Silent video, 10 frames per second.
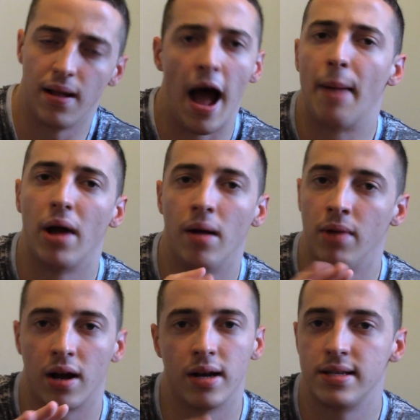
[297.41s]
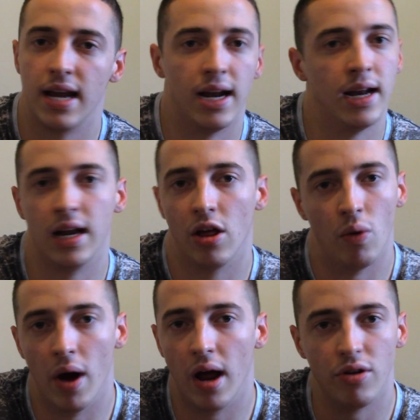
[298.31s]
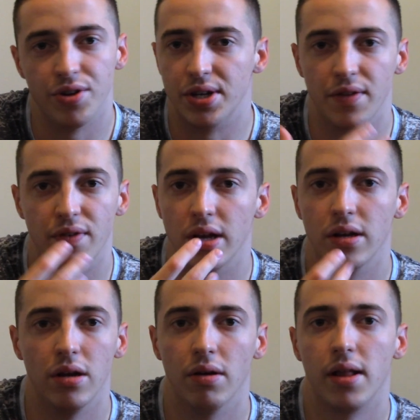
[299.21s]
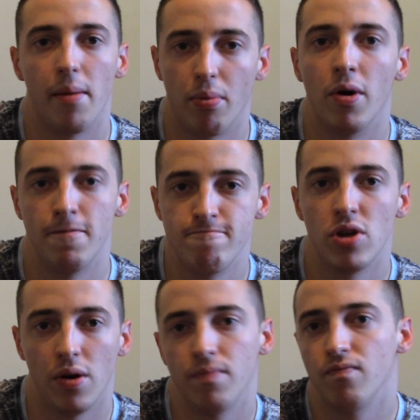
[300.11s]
I'm not gonna say it any other way. I'll just defend you at that point. So.